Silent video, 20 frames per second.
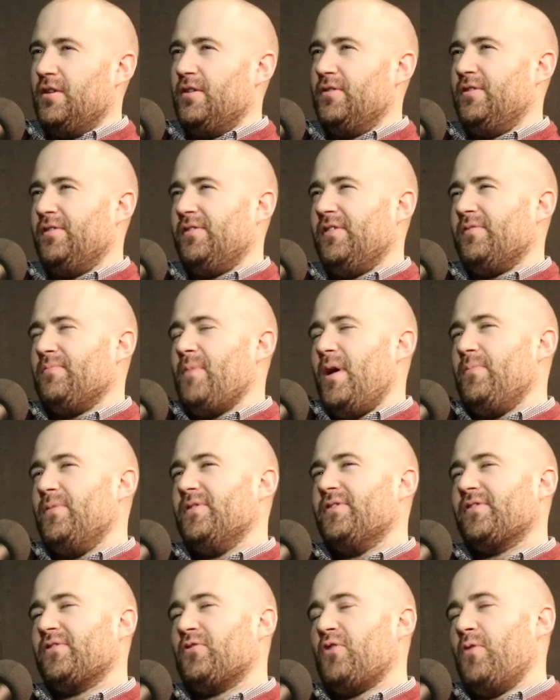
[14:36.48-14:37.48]
Does this maybe
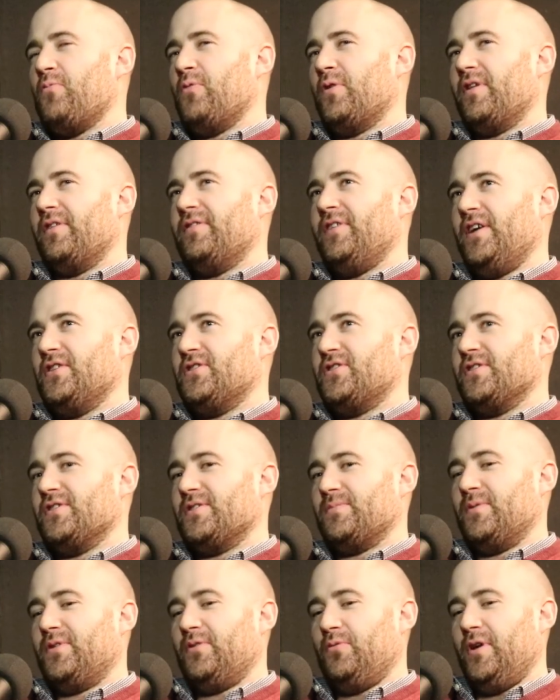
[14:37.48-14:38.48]
describe one of the tensions
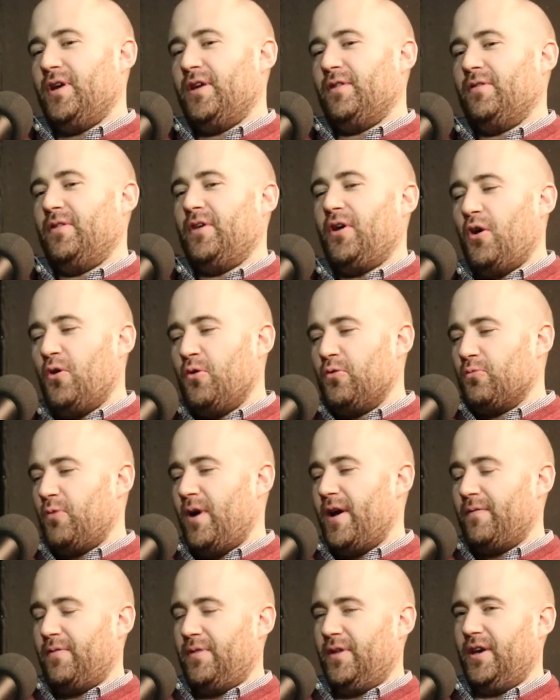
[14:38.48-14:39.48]
between the old
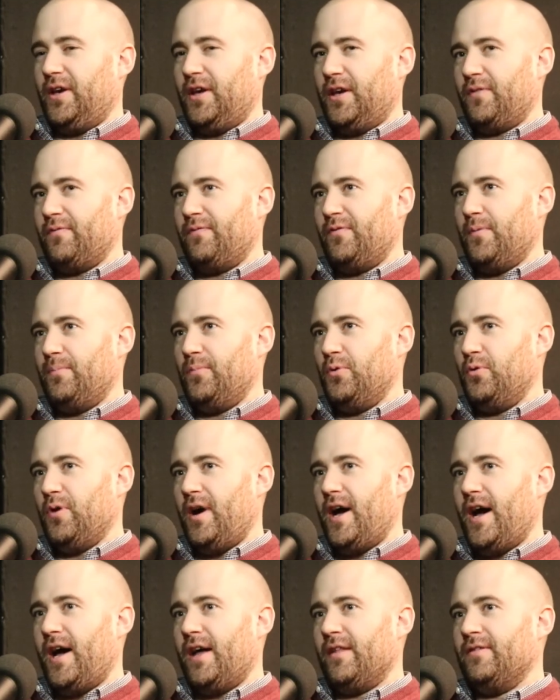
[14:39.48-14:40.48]
way of thinking in football
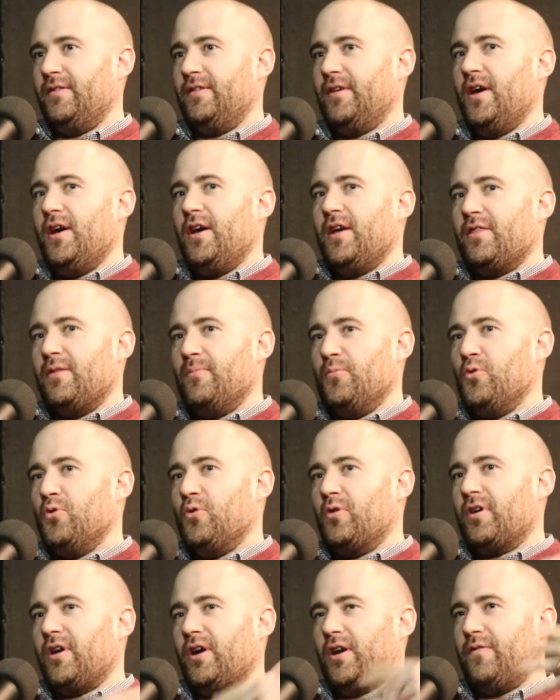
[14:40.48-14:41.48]
and the
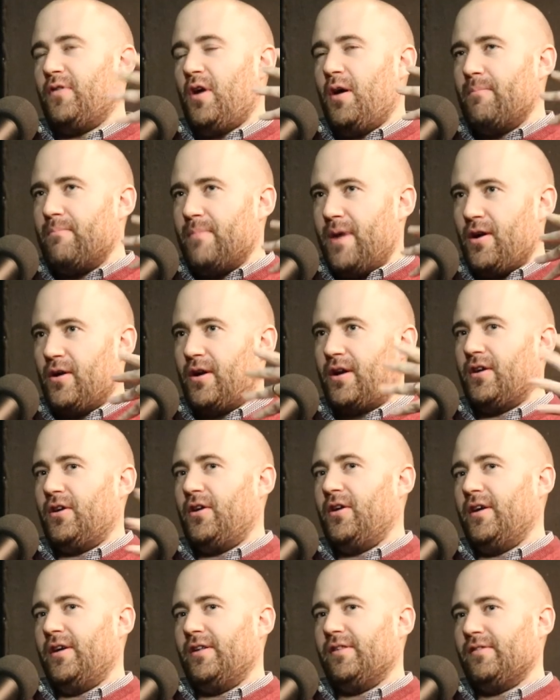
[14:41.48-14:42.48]
more kind of
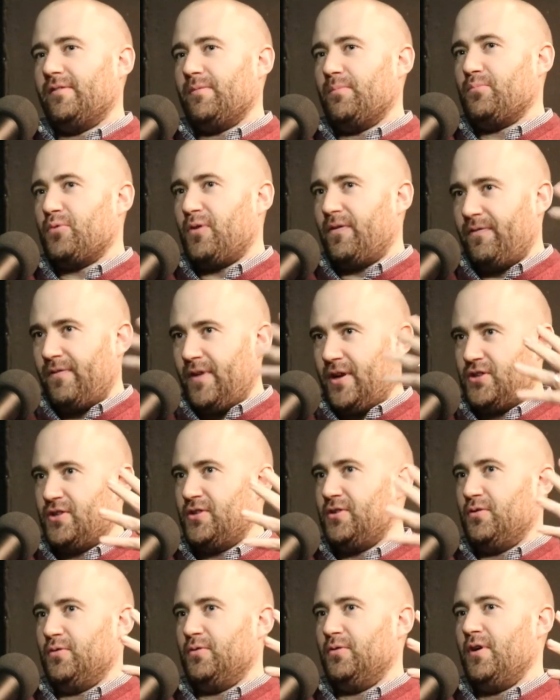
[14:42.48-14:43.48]
Americanized
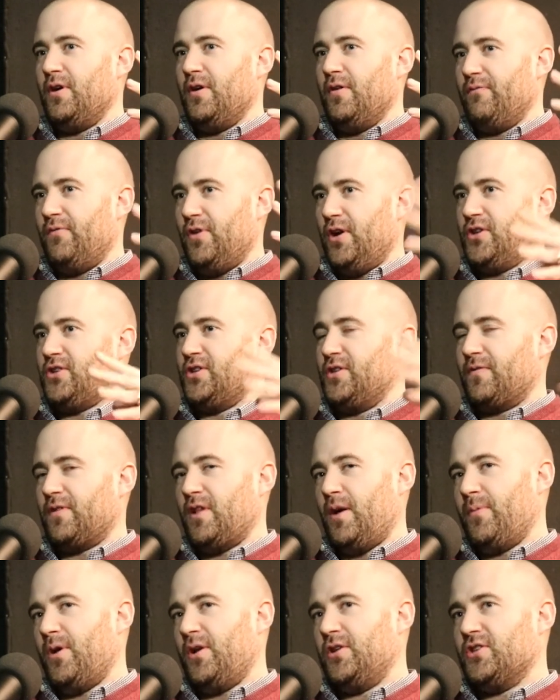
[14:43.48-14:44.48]
professional version of
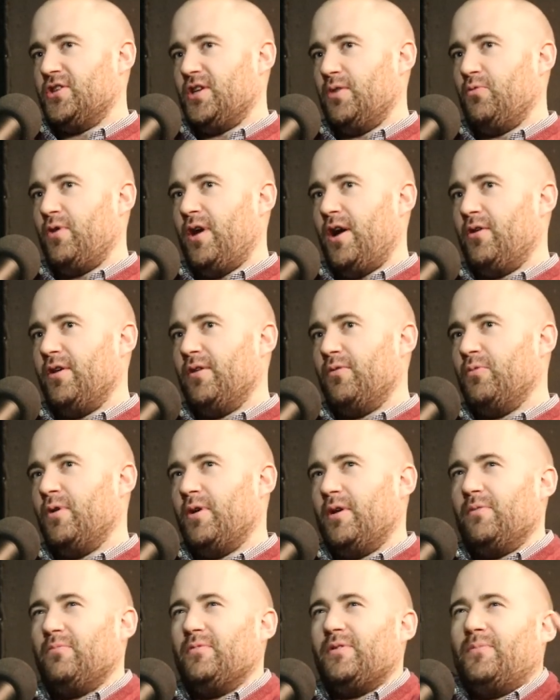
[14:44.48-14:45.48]
club ownership, where it
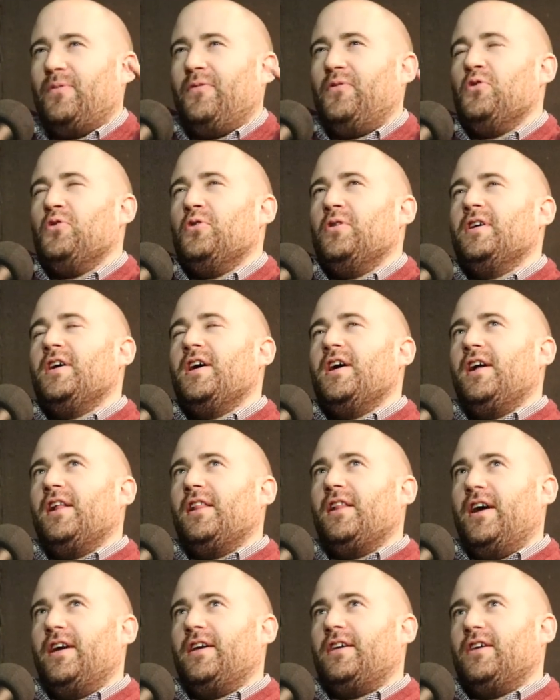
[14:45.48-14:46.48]
where it was before,
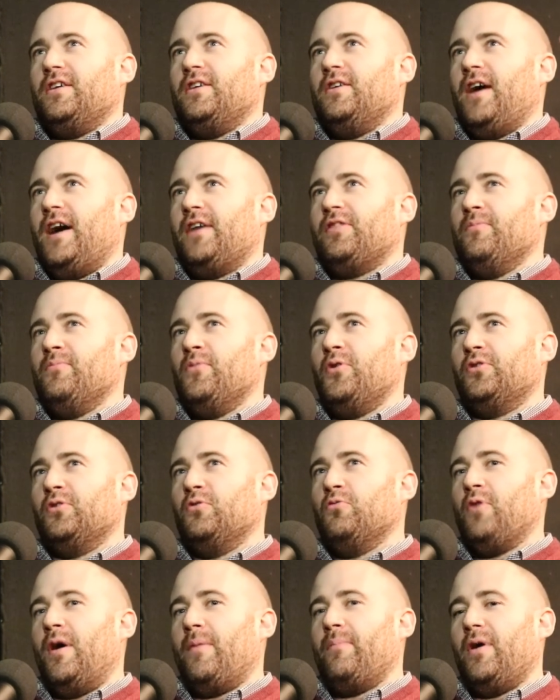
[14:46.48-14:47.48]
like you had the
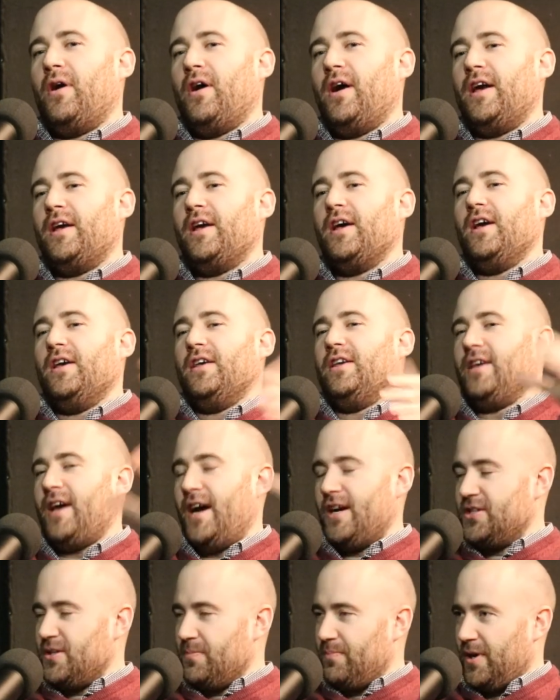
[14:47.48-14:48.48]
model whereby you
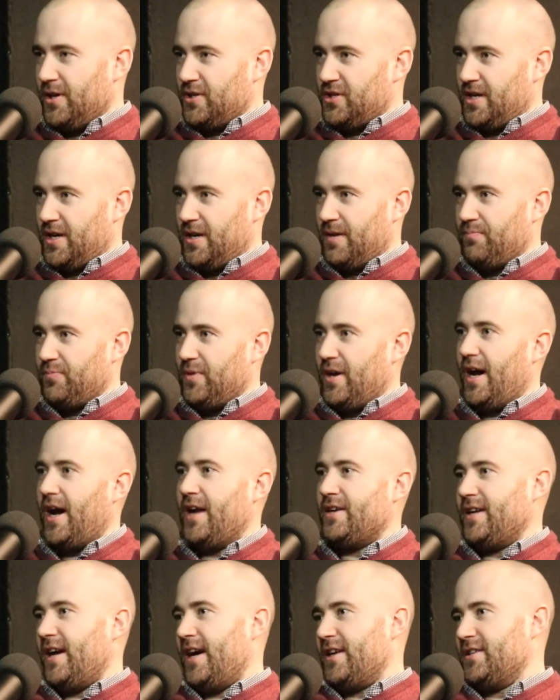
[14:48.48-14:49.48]
had your budget mm.
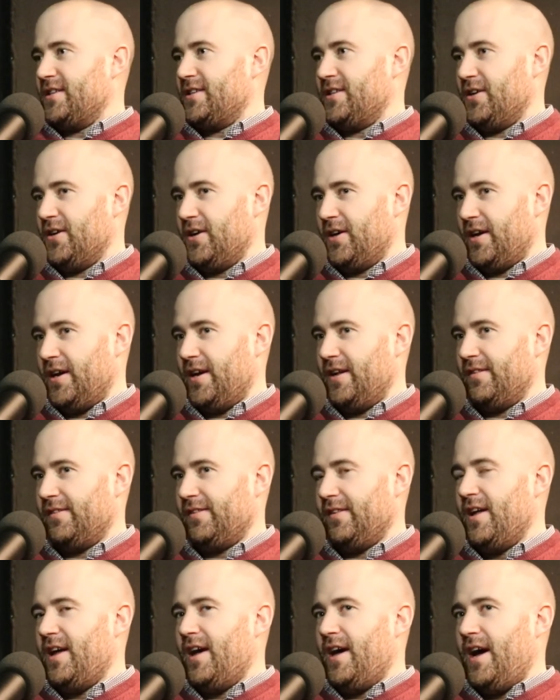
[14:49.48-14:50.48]
and you had your
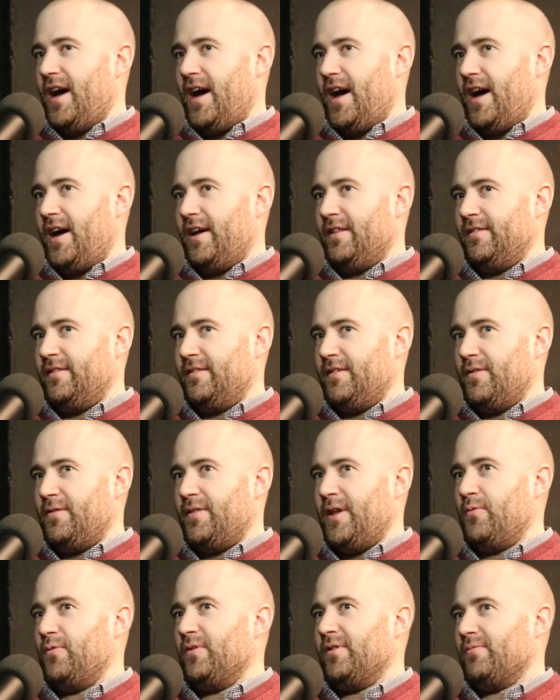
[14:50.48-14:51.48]
targets, and
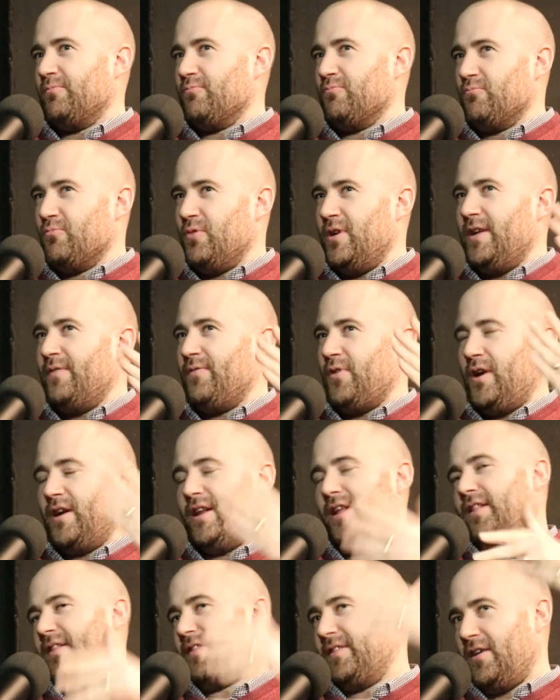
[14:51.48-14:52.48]
there was really very
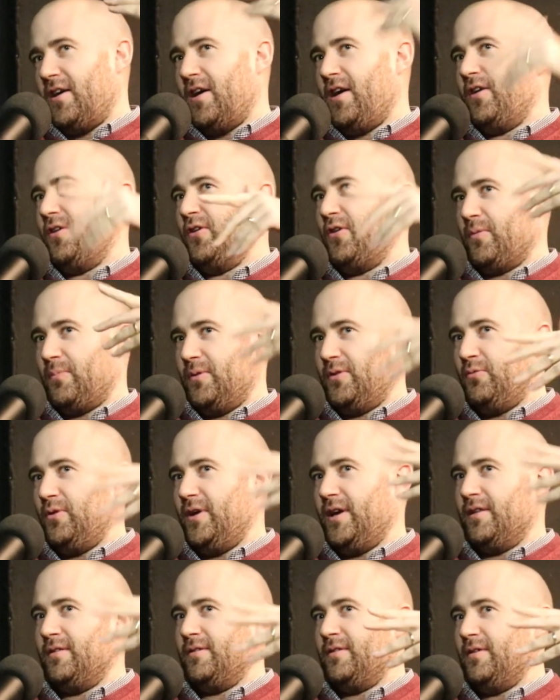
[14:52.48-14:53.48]
little dialogue
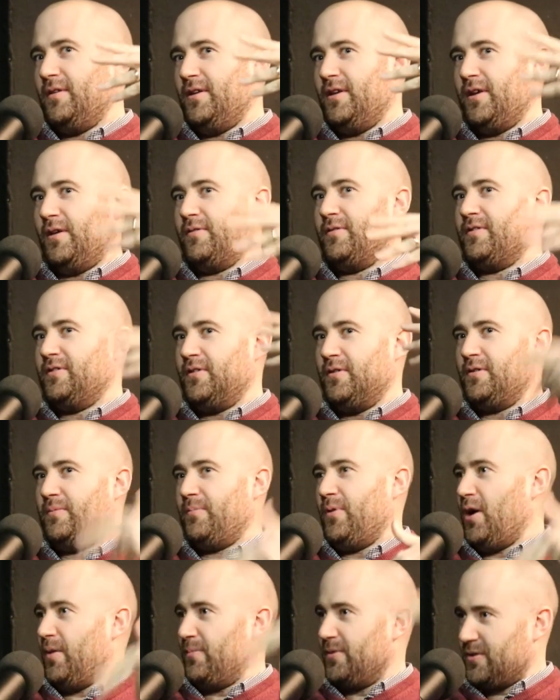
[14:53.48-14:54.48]
between you know the two
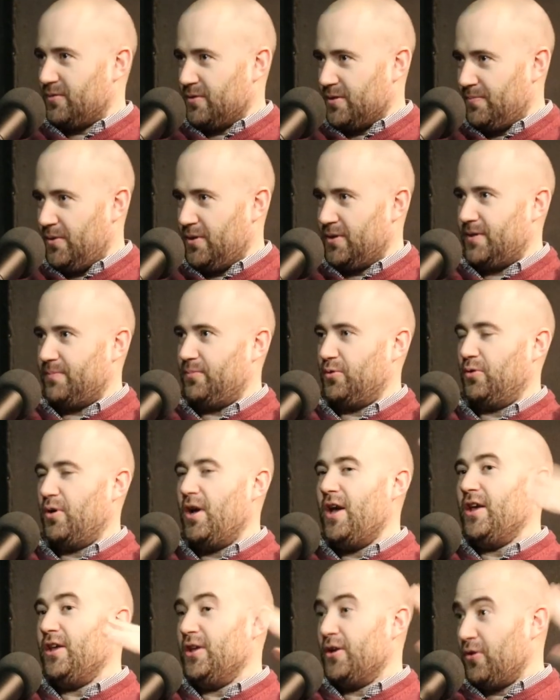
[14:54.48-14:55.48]
departments responsible
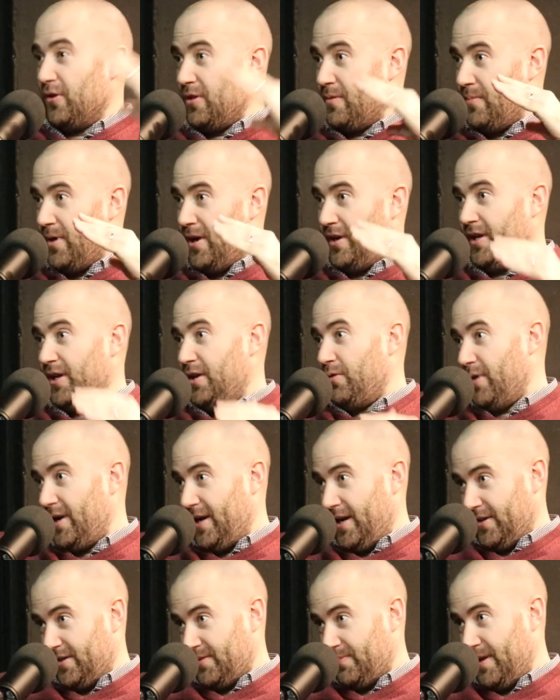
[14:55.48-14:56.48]
yeah. you got the money you went
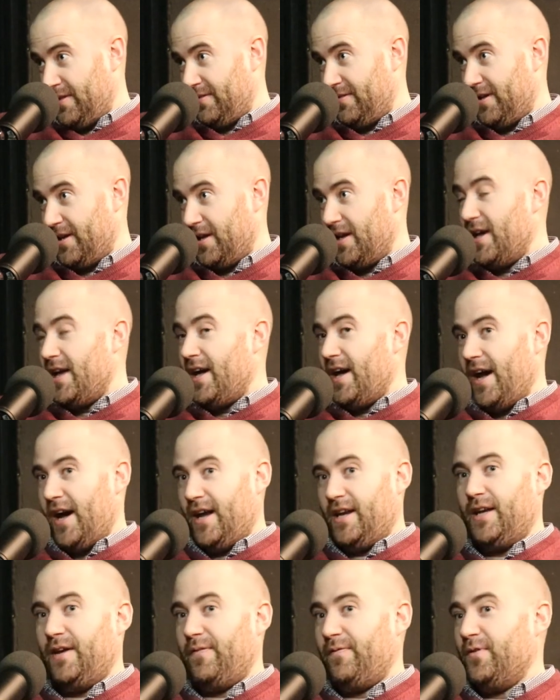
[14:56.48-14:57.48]
out and spent it
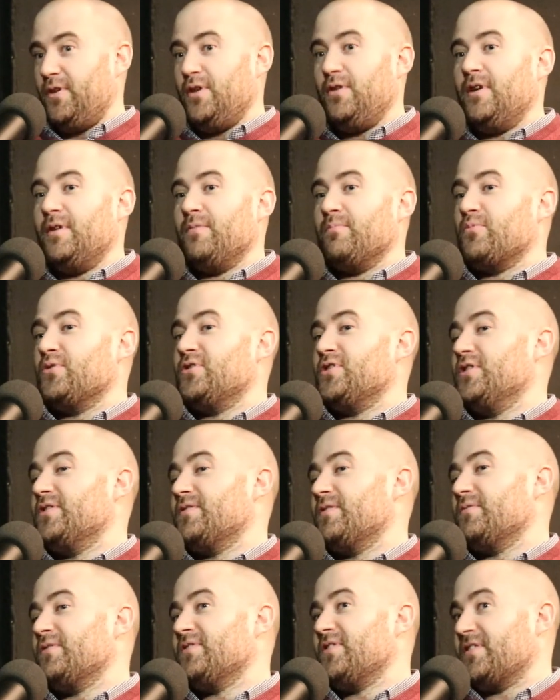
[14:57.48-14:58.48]
and if you didn't
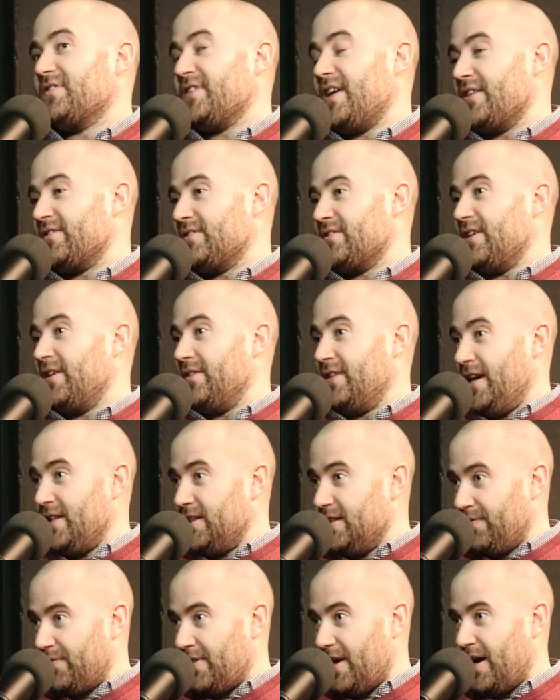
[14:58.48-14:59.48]
produce success at the
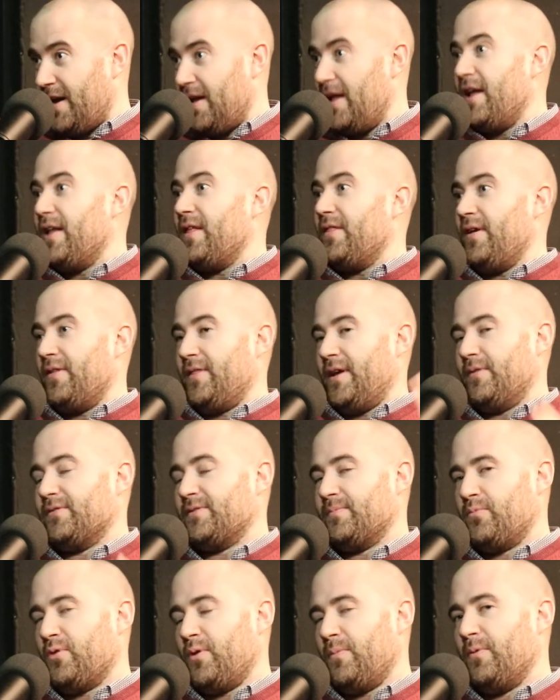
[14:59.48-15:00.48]
end of that then that was
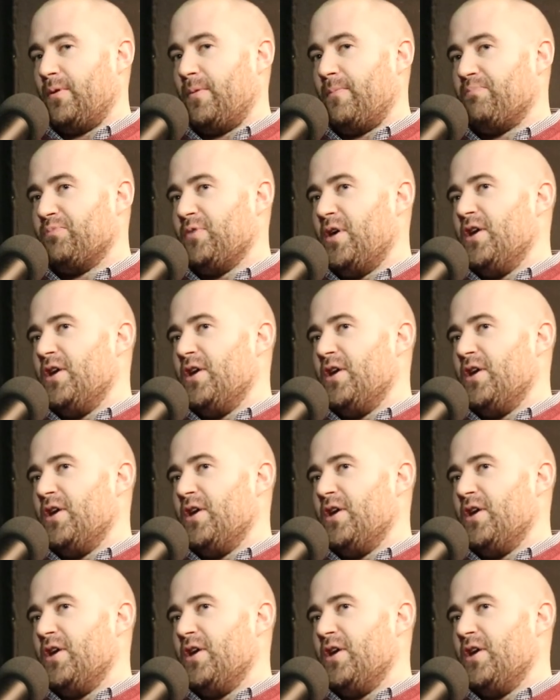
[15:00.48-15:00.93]
a problem